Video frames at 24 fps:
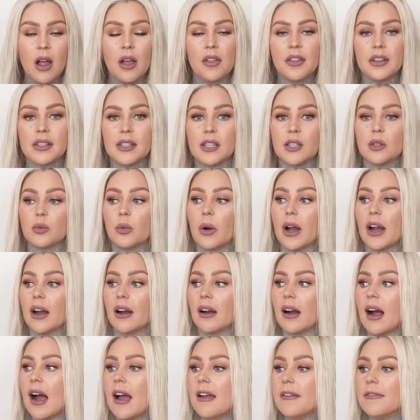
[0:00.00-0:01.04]
This is
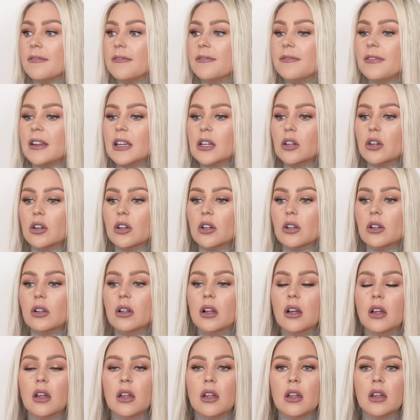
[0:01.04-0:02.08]
where I
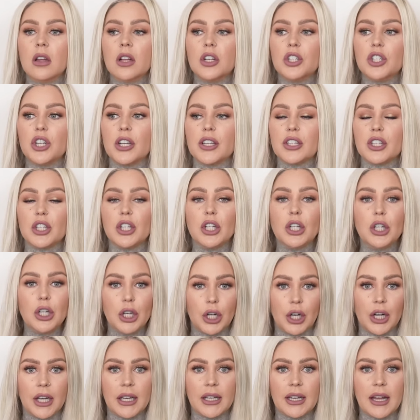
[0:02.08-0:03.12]
feel just
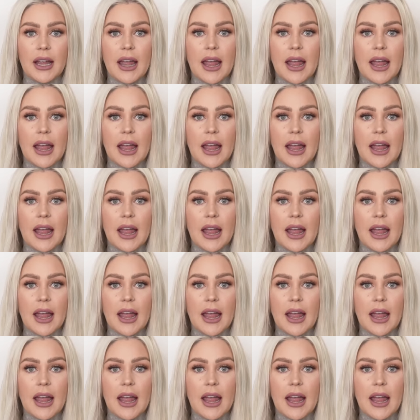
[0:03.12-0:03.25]
good.